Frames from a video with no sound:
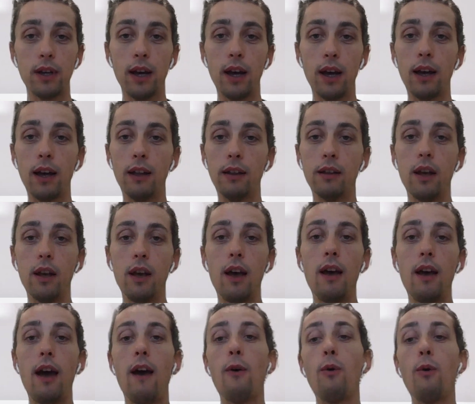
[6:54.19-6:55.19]
And
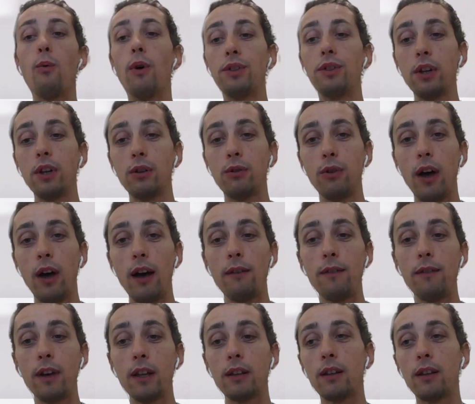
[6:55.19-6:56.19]
wanting to
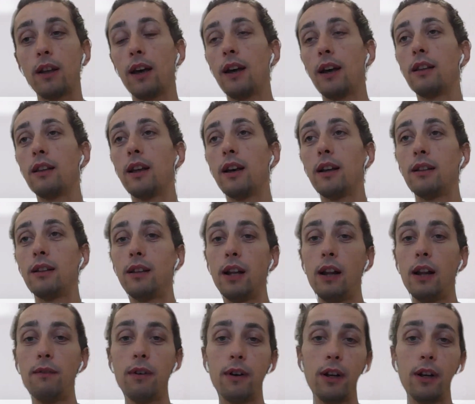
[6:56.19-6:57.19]
have it and then
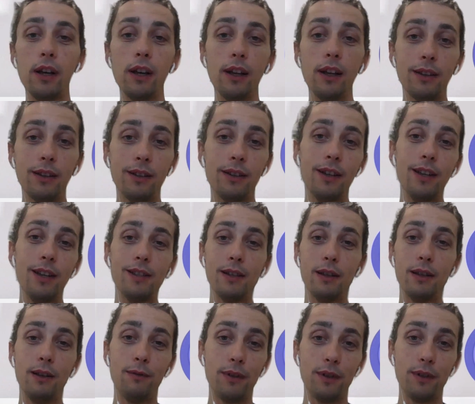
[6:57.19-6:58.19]
delivering it, it's a
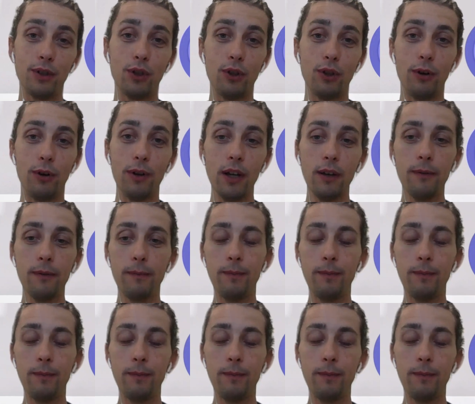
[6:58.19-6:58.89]
different story.